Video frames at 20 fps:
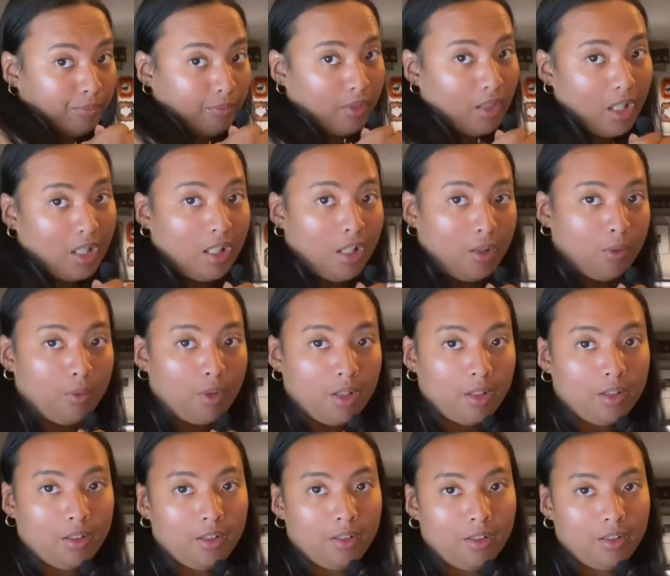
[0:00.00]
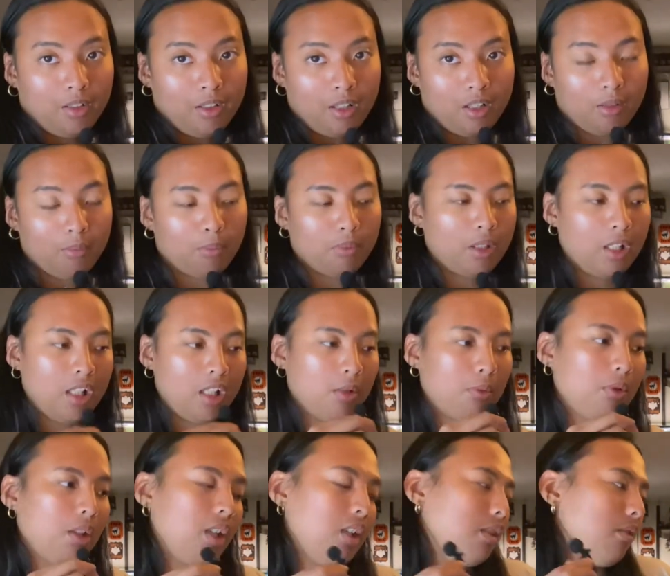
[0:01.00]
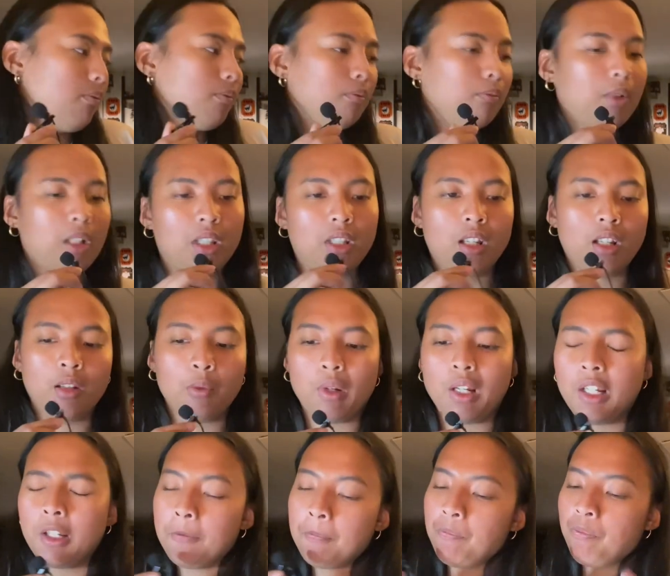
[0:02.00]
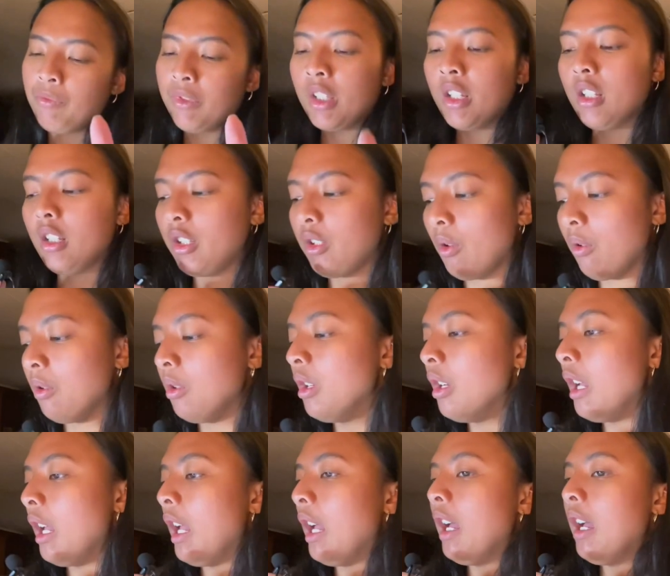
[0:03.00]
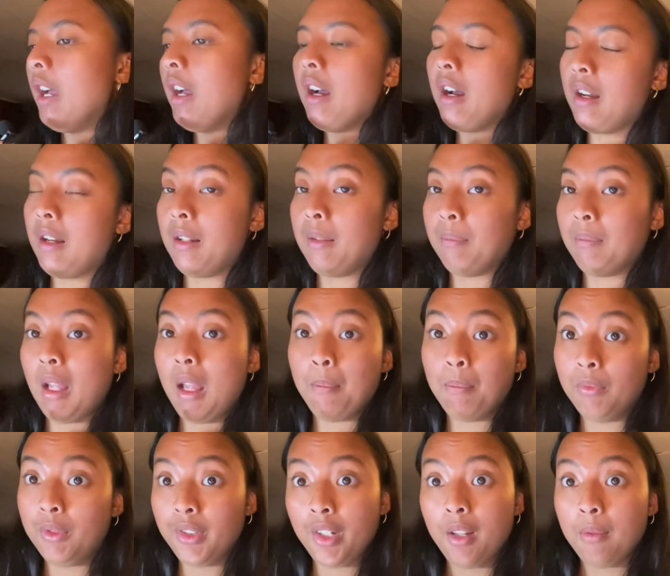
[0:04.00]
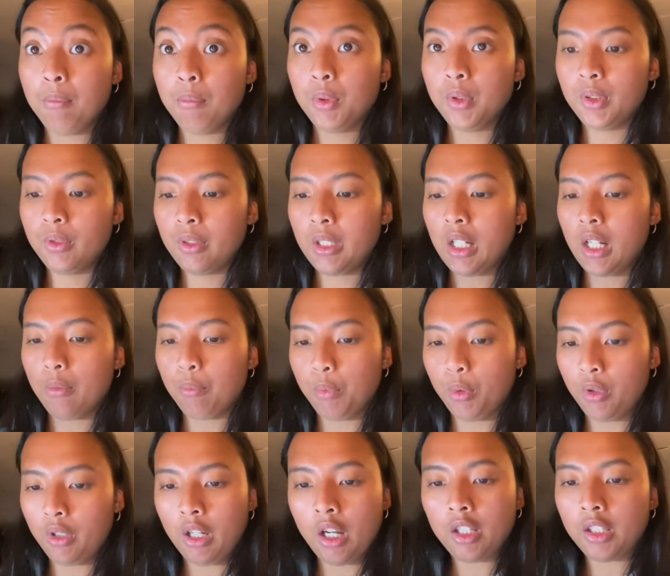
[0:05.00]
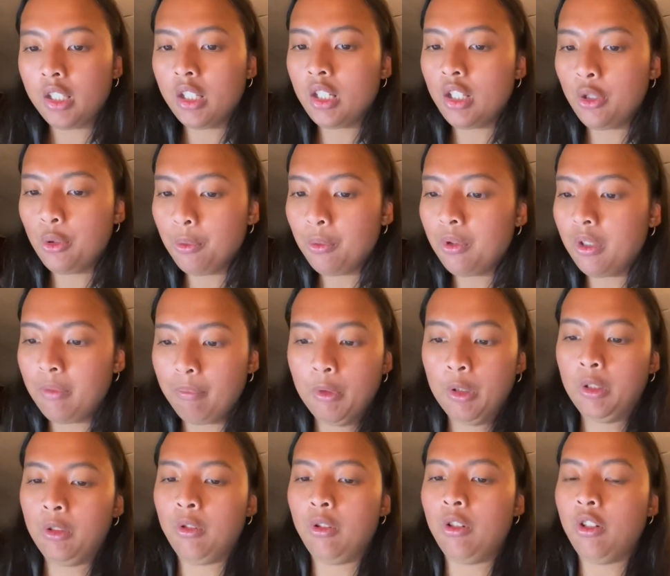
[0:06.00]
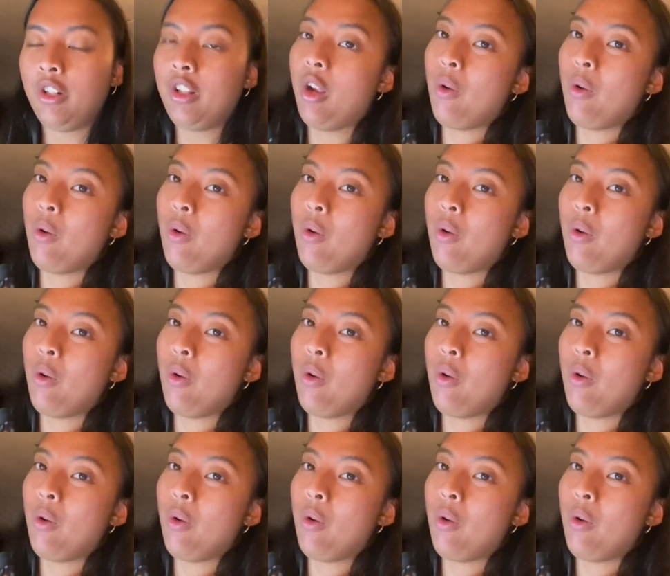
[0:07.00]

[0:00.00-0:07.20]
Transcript: that's Edward, that's his playing. But anyway, so I'm done for Cricut for cutting a new different colors.